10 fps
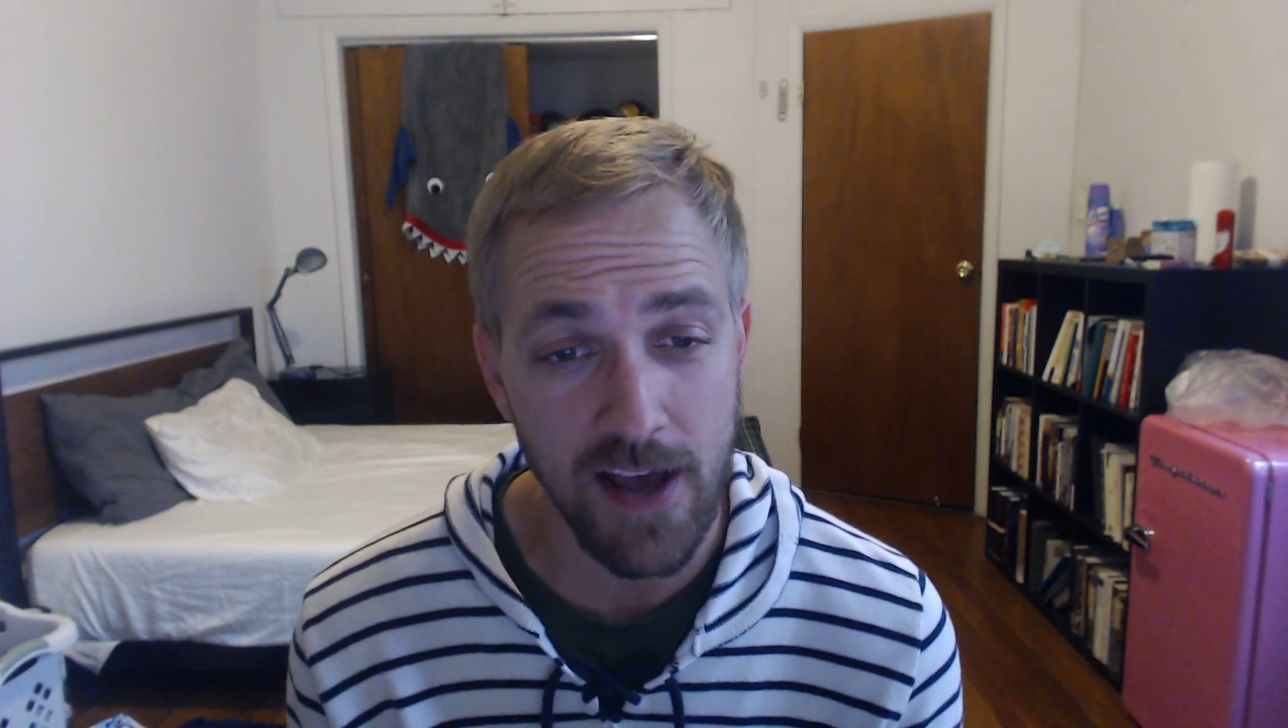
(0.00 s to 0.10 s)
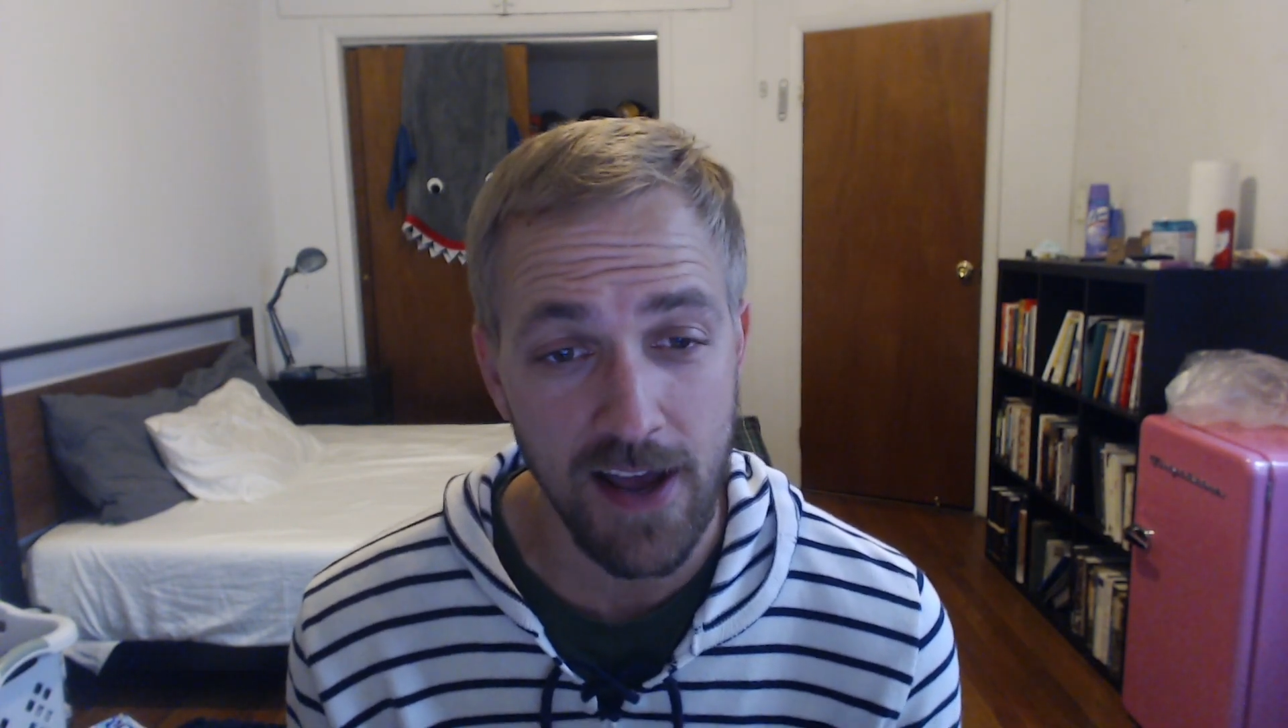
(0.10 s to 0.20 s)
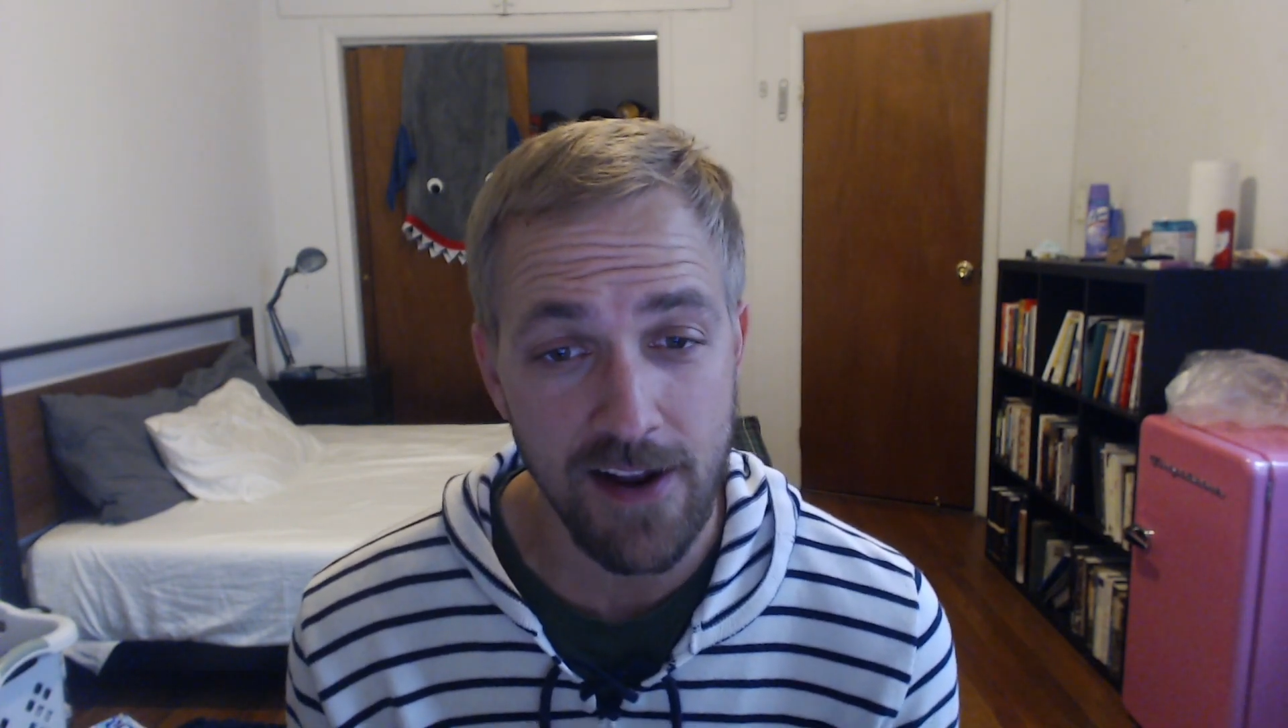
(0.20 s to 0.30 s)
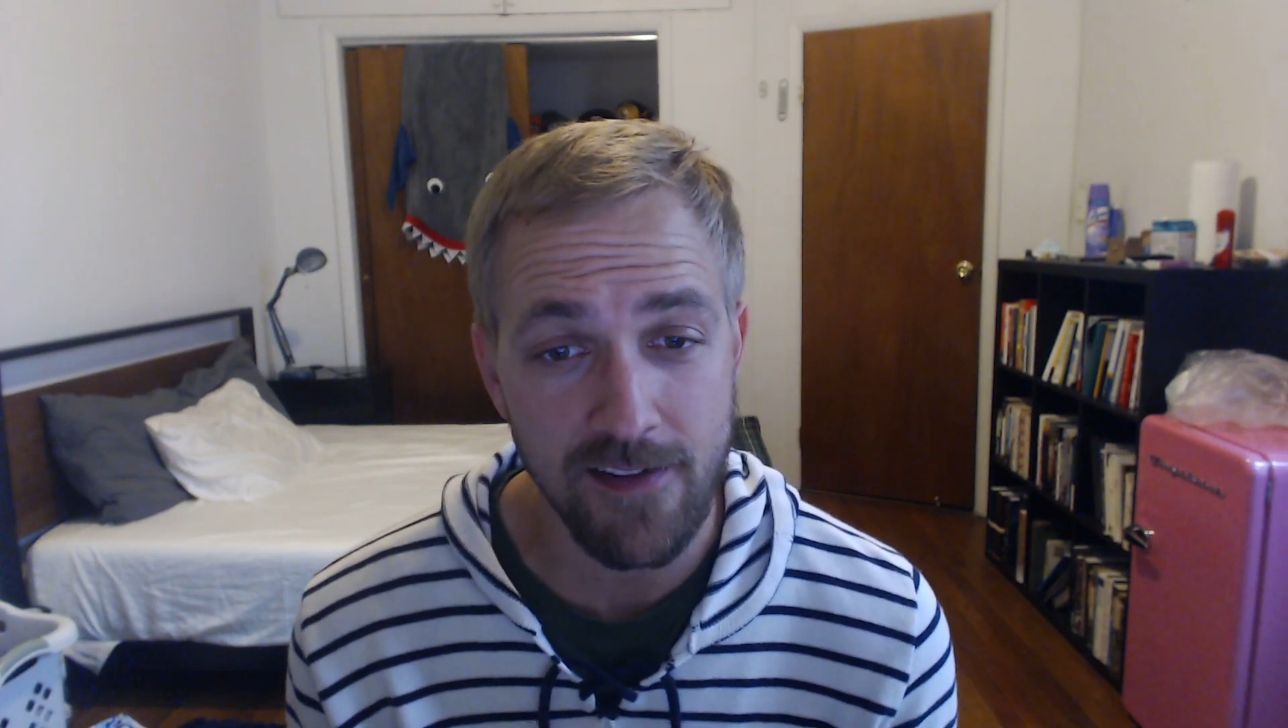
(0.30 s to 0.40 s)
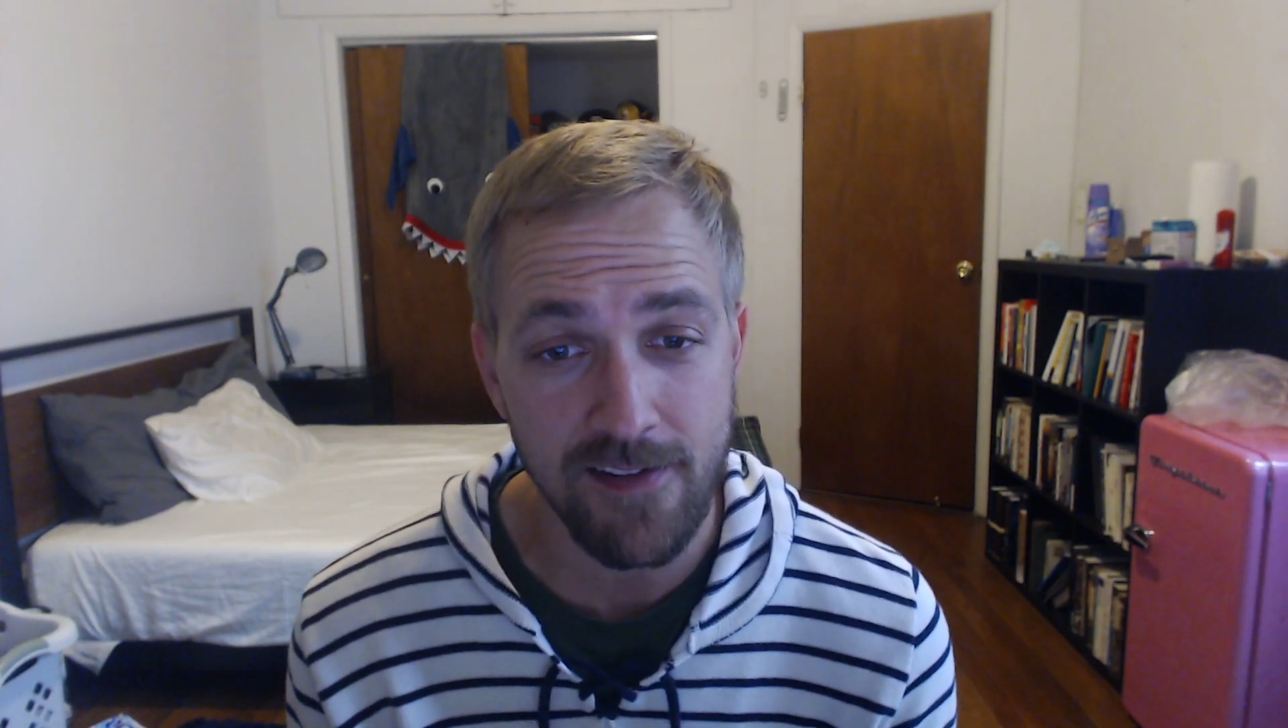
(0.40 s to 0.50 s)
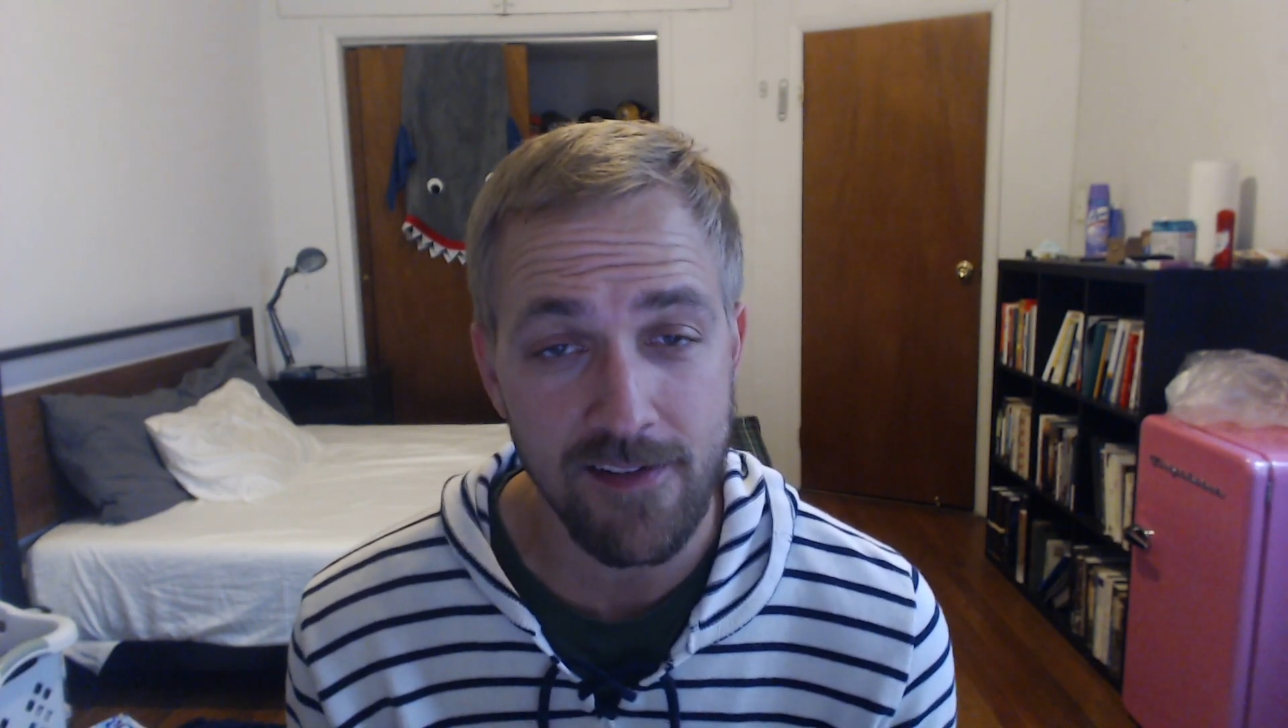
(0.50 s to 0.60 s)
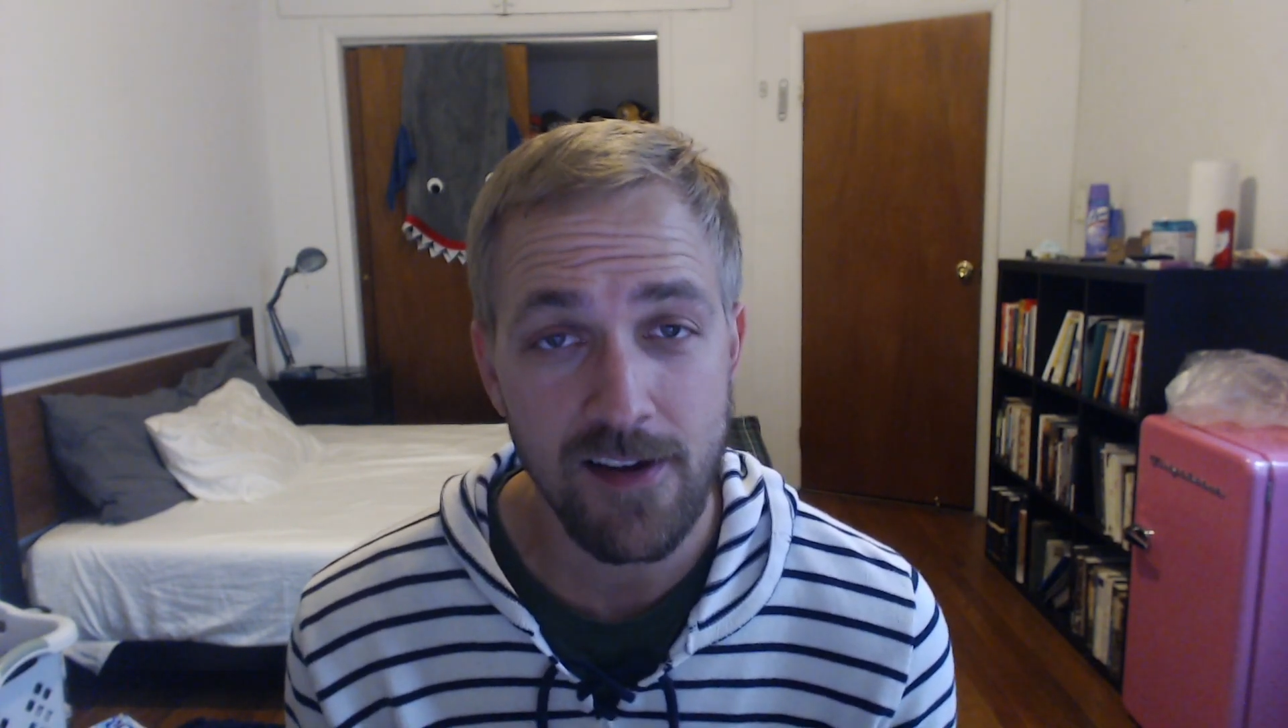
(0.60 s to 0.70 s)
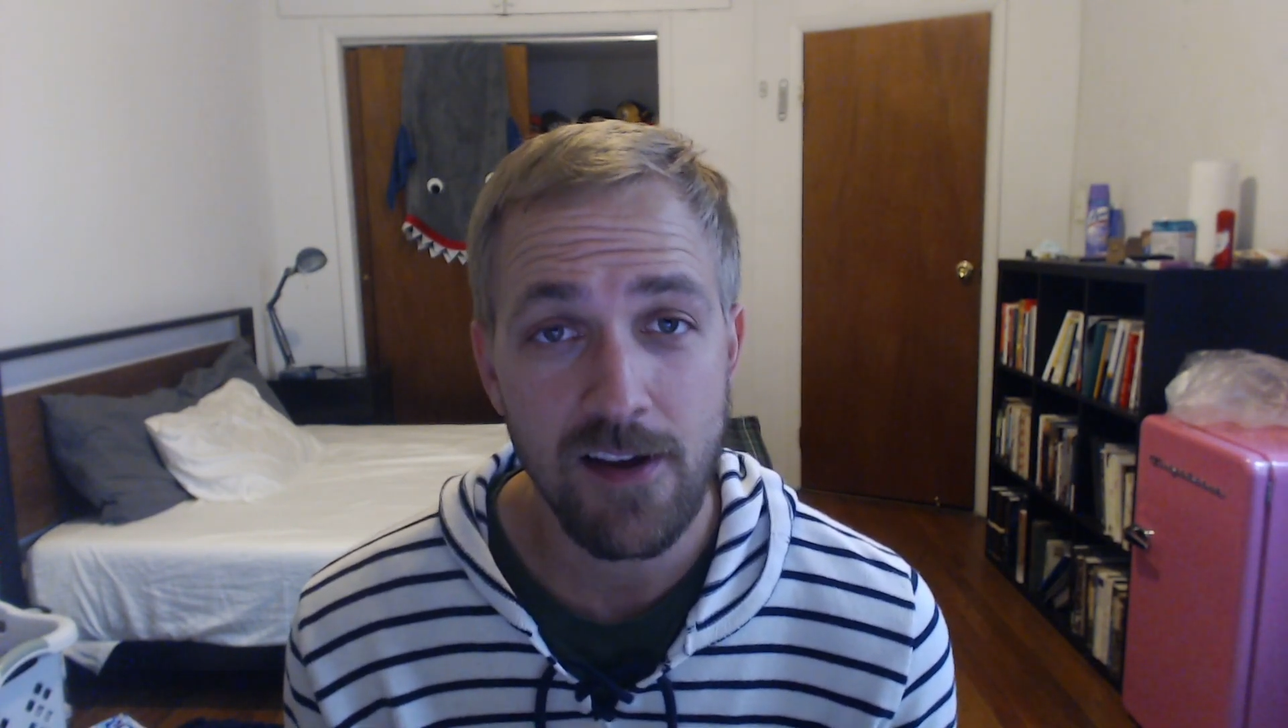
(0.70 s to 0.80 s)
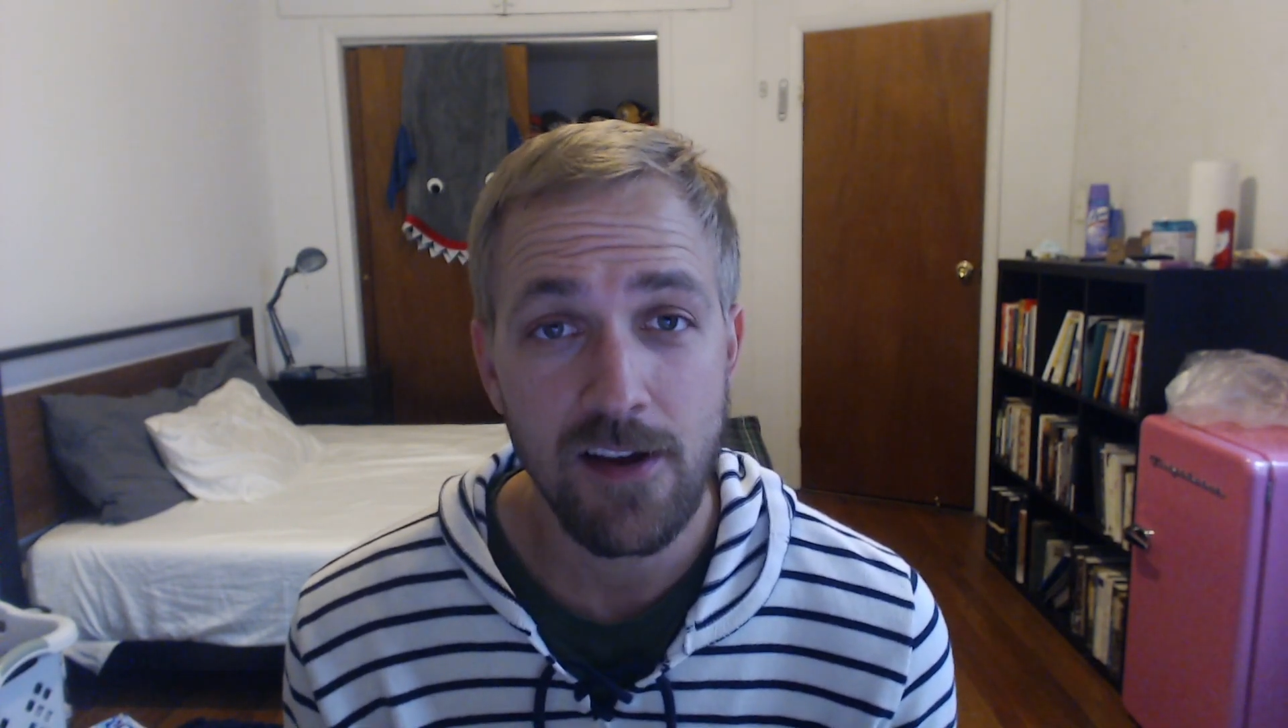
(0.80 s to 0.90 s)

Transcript: Heights,